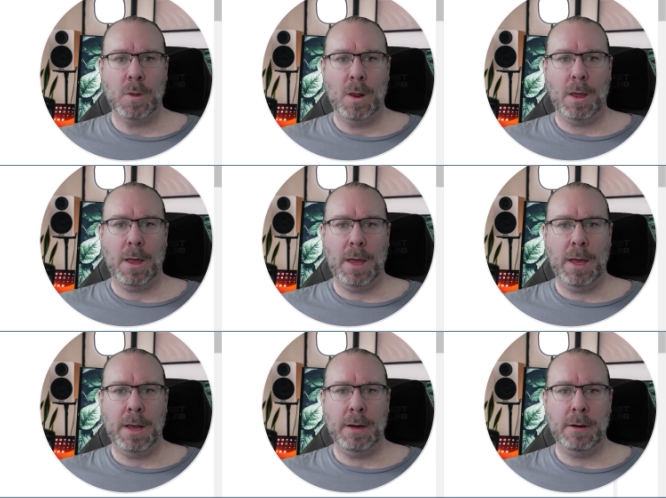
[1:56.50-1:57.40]

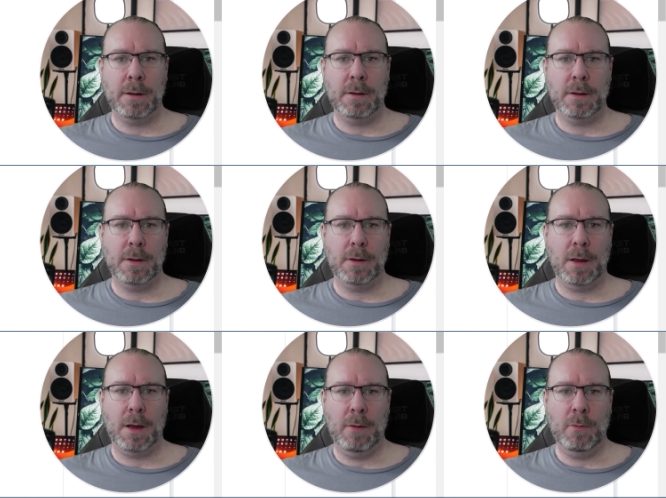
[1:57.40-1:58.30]
And
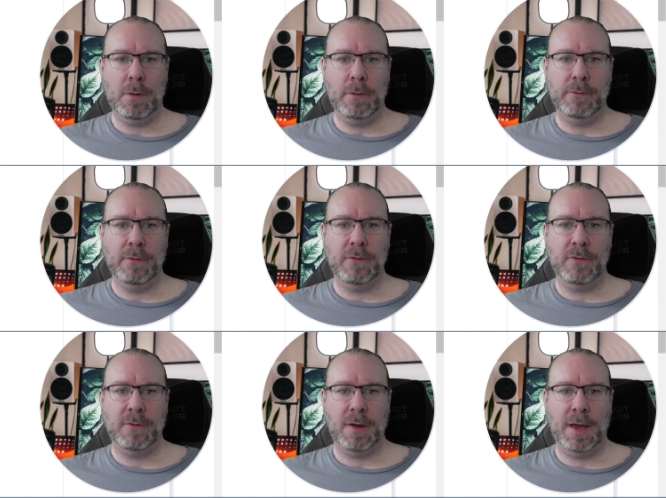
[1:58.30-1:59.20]
I will also
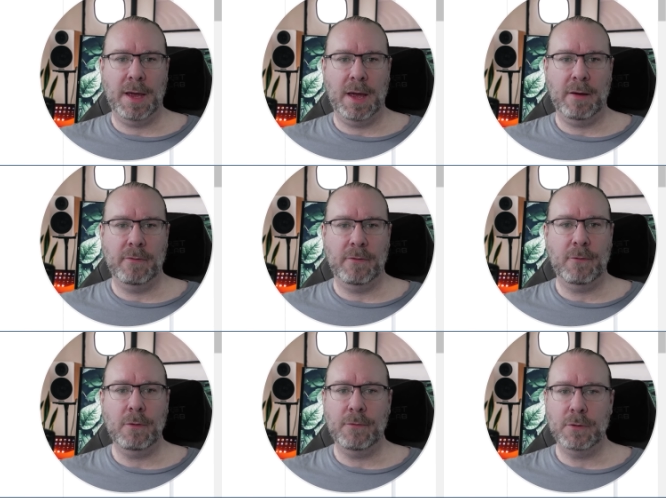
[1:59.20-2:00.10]
have full
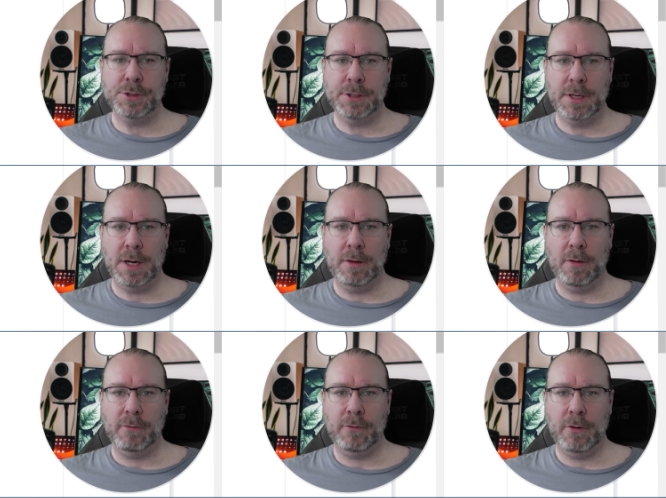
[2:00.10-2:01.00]
functionality of
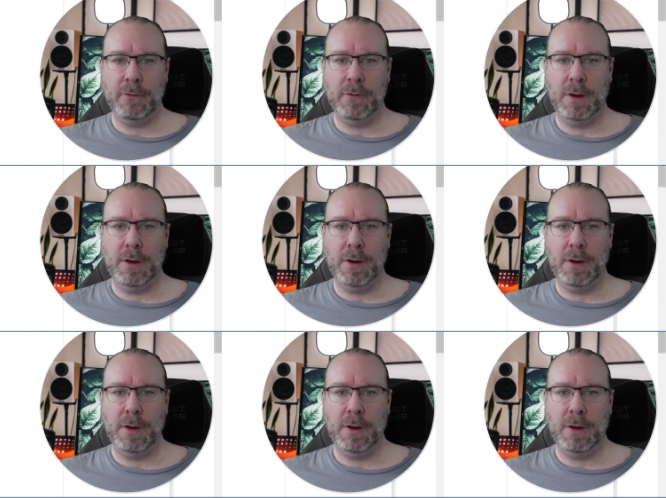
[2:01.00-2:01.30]
searching.